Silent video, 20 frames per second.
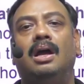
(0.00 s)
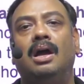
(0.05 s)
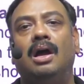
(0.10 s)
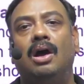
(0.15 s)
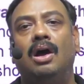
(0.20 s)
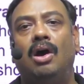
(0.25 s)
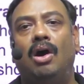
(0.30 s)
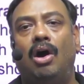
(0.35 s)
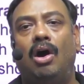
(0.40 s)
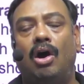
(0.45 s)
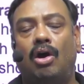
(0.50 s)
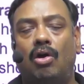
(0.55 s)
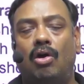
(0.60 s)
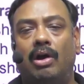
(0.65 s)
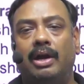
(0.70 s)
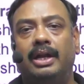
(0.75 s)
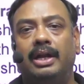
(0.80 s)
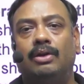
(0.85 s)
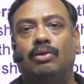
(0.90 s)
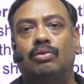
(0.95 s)

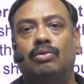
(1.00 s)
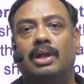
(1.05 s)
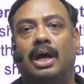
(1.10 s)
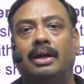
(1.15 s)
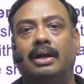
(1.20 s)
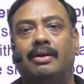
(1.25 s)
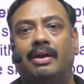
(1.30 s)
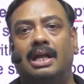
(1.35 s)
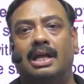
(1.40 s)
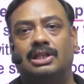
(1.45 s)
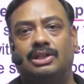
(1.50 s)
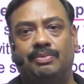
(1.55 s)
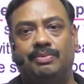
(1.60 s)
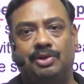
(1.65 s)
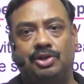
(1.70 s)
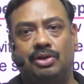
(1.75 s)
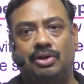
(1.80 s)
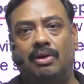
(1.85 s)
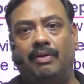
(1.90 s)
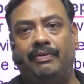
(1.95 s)
according to the
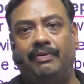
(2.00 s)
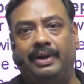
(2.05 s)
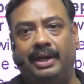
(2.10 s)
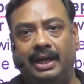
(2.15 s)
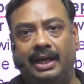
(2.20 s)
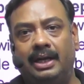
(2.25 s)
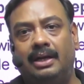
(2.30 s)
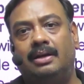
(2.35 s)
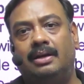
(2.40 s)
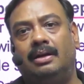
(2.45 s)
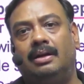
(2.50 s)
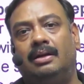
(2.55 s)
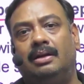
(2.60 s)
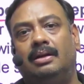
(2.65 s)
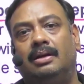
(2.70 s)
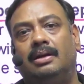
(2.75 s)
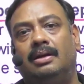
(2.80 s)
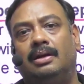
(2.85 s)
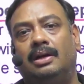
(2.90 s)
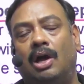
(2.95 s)
transmission of heat
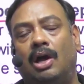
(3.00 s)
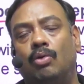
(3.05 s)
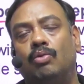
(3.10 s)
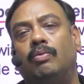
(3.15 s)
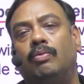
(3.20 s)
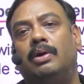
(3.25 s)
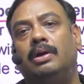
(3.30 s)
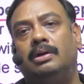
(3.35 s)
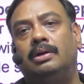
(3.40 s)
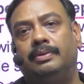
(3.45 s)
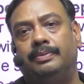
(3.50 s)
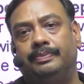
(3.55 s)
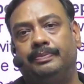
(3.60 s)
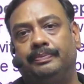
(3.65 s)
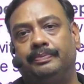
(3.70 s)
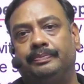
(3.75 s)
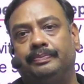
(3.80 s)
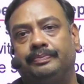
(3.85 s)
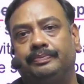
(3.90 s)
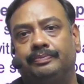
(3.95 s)
downward.
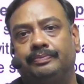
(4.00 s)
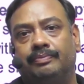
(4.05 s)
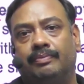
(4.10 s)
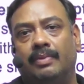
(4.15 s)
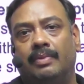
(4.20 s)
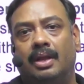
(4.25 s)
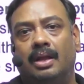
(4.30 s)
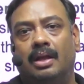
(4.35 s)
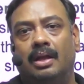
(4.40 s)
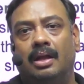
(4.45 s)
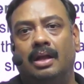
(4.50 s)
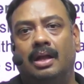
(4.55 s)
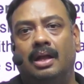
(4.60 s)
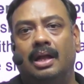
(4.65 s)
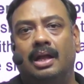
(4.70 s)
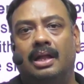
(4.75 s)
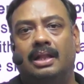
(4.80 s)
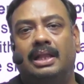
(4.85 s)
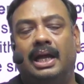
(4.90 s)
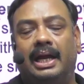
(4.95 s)

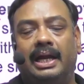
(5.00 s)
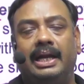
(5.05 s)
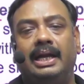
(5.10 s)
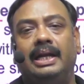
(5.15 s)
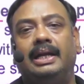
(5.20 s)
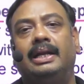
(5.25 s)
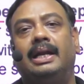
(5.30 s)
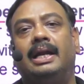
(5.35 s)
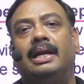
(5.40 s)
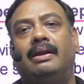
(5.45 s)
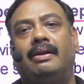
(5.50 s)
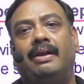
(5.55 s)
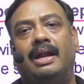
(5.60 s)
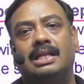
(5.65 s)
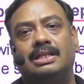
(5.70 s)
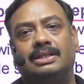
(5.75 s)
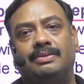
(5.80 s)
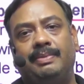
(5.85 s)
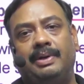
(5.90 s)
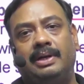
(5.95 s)
The heat get
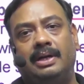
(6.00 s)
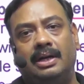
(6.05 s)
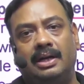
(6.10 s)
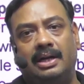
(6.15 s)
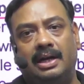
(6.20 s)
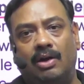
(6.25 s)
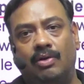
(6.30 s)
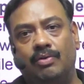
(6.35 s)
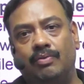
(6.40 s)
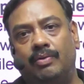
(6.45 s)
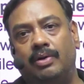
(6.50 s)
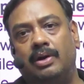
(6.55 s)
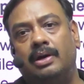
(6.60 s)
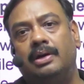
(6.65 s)
transmitted downward,